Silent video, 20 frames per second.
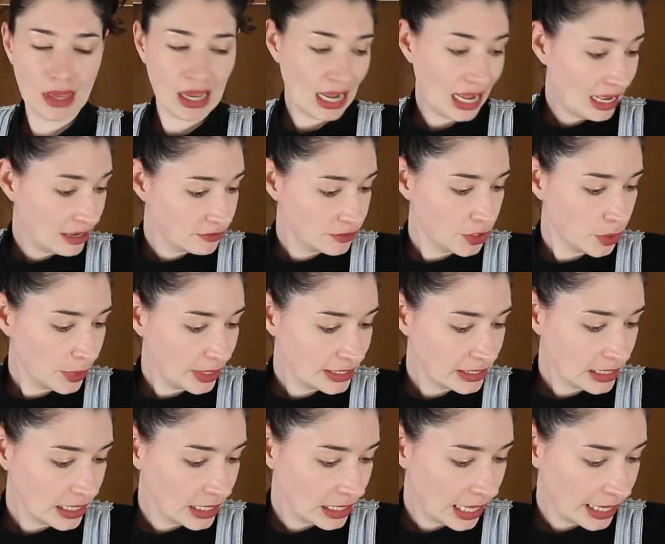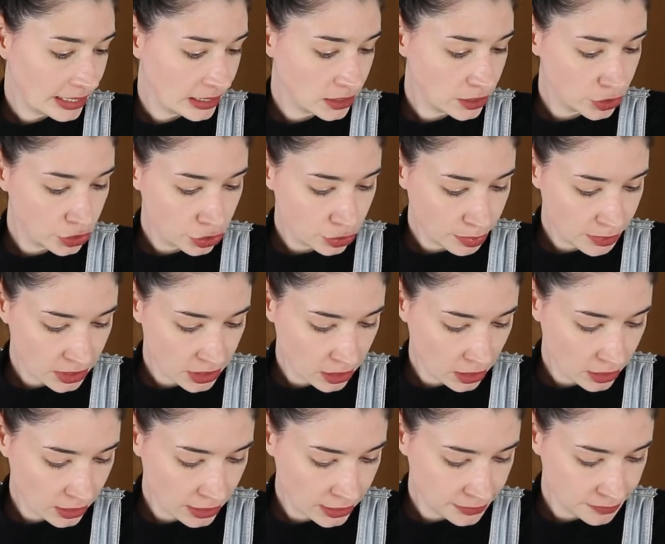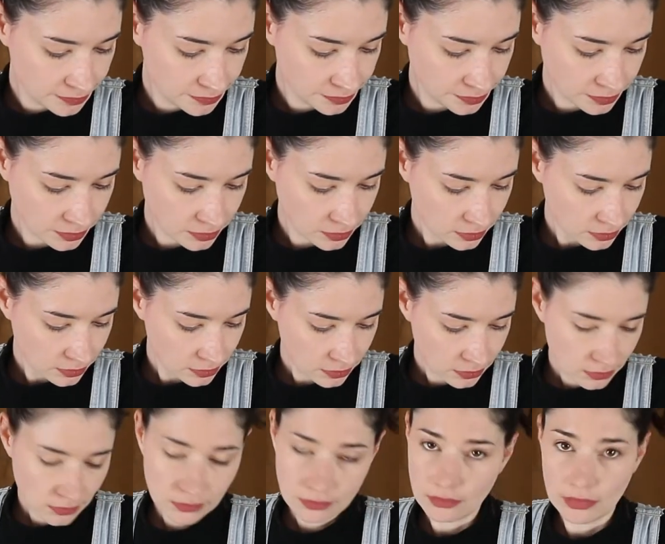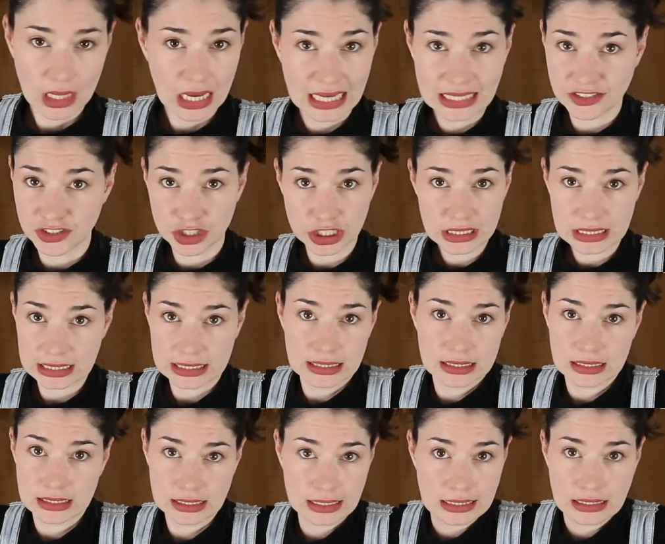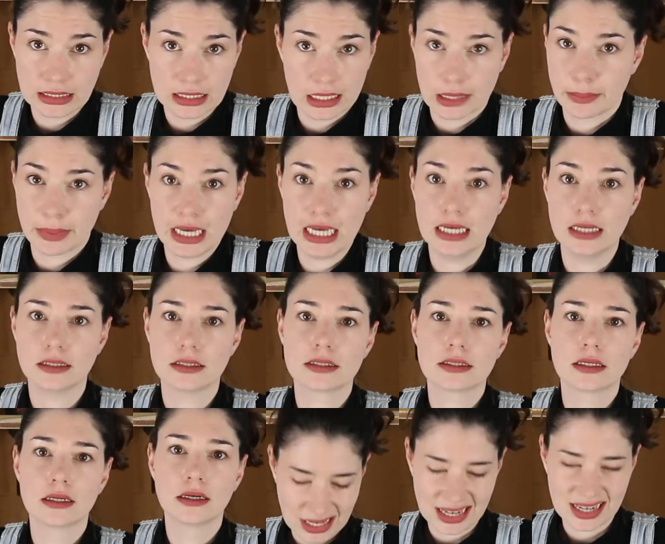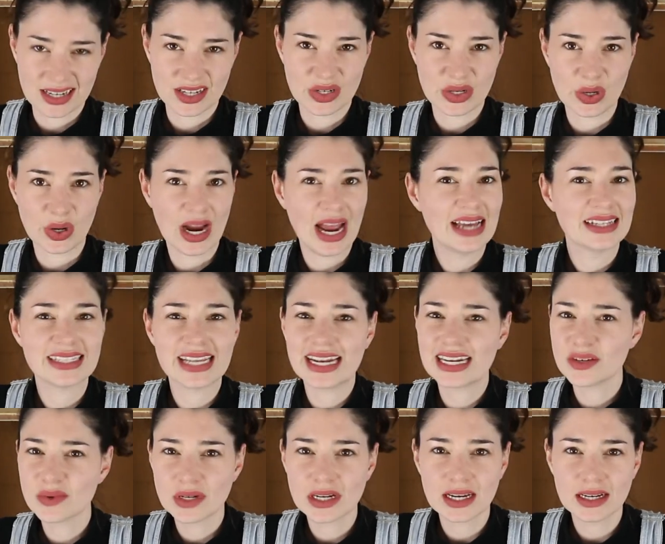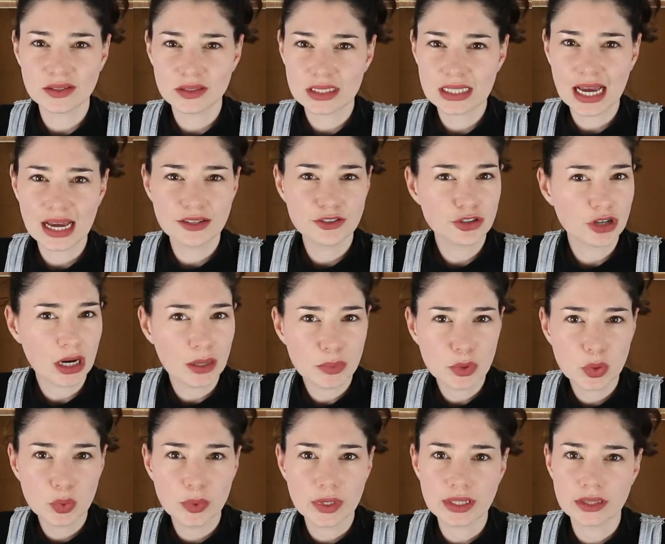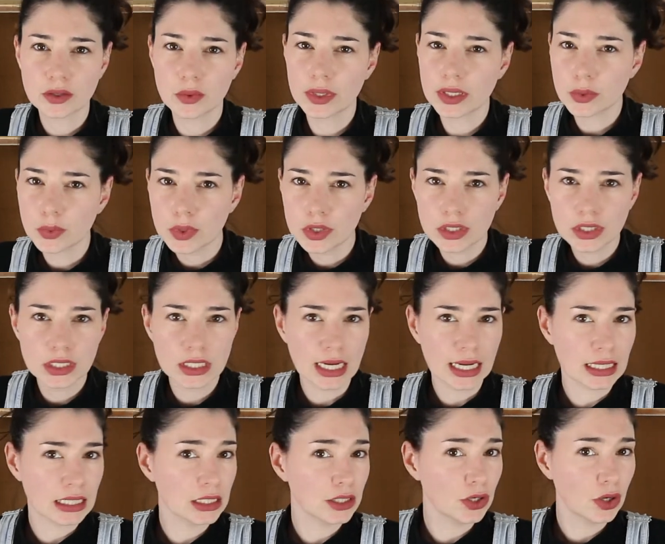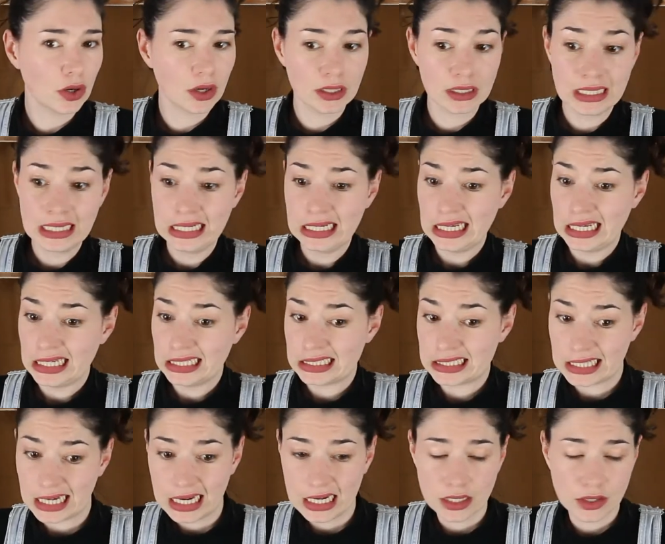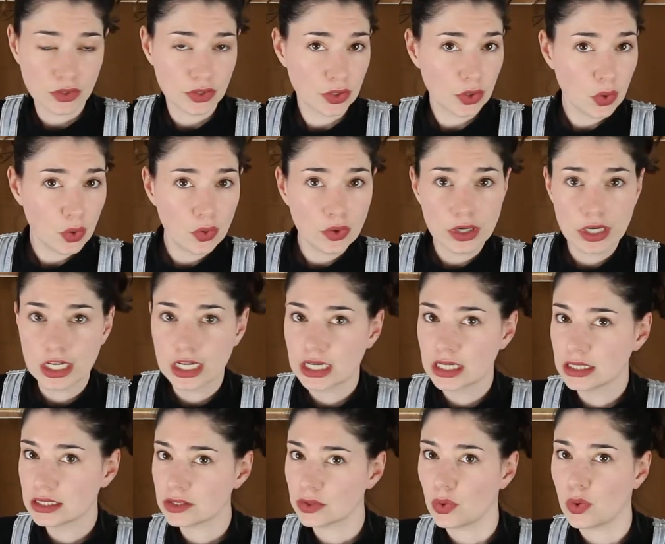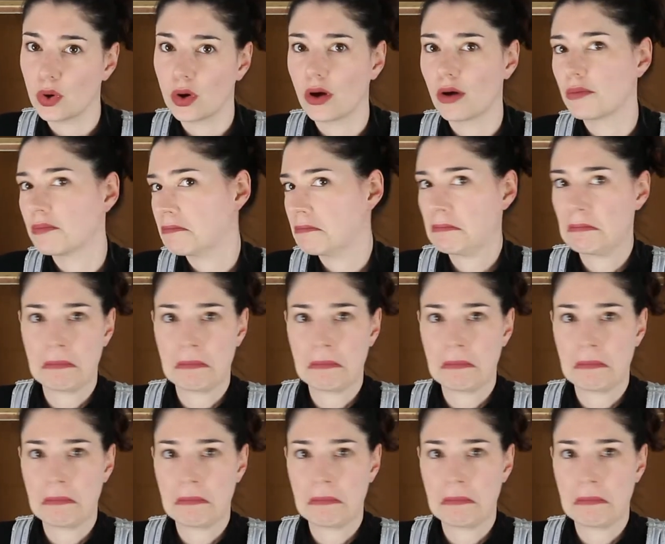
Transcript: I have no idea. Like, it's super solid. It just didn't stick to the piece. I don't know. Has anyone else had trouble with quickwood and it not staying on the corners or